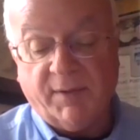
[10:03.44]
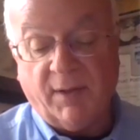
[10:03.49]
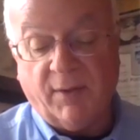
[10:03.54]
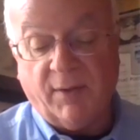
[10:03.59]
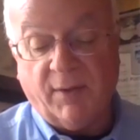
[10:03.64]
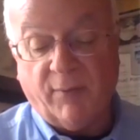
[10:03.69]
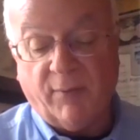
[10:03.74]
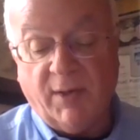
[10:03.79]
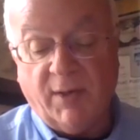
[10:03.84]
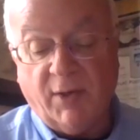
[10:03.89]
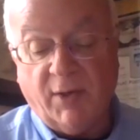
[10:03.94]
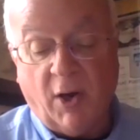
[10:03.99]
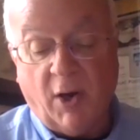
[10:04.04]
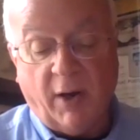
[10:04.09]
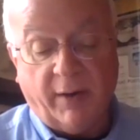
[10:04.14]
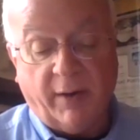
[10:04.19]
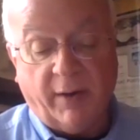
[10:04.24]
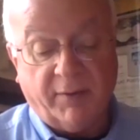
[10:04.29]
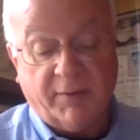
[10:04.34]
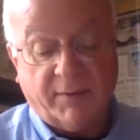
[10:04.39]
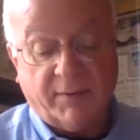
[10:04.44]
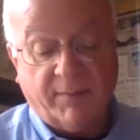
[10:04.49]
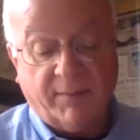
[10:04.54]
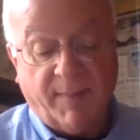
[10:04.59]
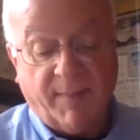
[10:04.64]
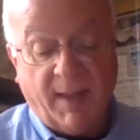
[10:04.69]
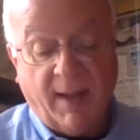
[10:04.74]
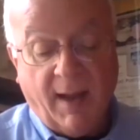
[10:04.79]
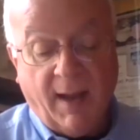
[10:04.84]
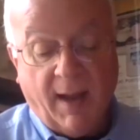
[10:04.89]
of 3 daughters.
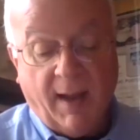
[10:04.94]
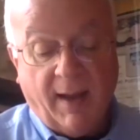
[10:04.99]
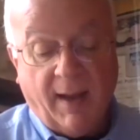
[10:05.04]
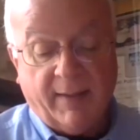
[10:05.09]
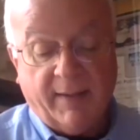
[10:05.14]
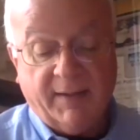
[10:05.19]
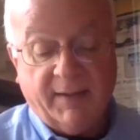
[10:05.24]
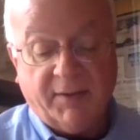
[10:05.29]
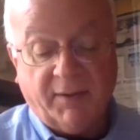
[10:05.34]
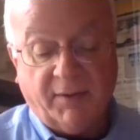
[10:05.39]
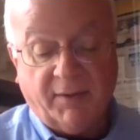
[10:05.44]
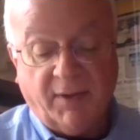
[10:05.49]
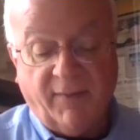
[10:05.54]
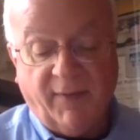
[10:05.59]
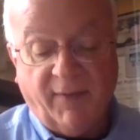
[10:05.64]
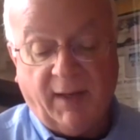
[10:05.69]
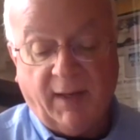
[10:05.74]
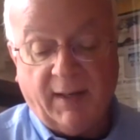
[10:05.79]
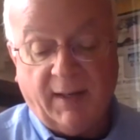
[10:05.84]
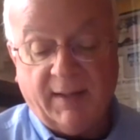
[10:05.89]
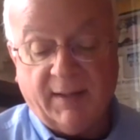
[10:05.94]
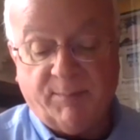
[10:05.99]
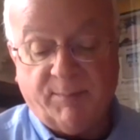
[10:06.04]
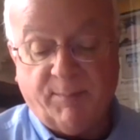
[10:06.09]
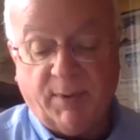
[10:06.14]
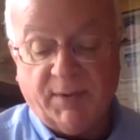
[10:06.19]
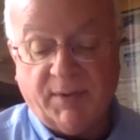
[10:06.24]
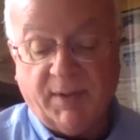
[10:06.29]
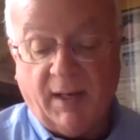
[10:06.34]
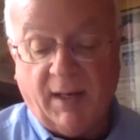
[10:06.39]
This certificate is
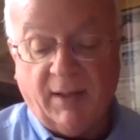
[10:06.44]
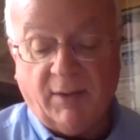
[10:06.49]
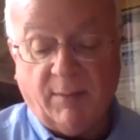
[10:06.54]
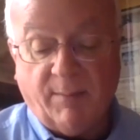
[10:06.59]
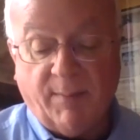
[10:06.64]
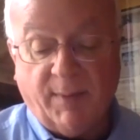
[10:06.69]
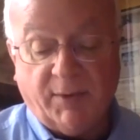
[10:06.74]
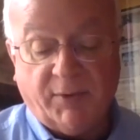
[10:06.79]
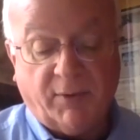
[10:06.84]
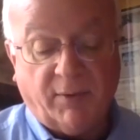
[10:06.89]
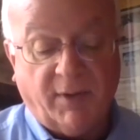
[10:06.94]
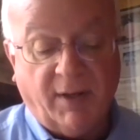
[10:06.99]
presented to Mr.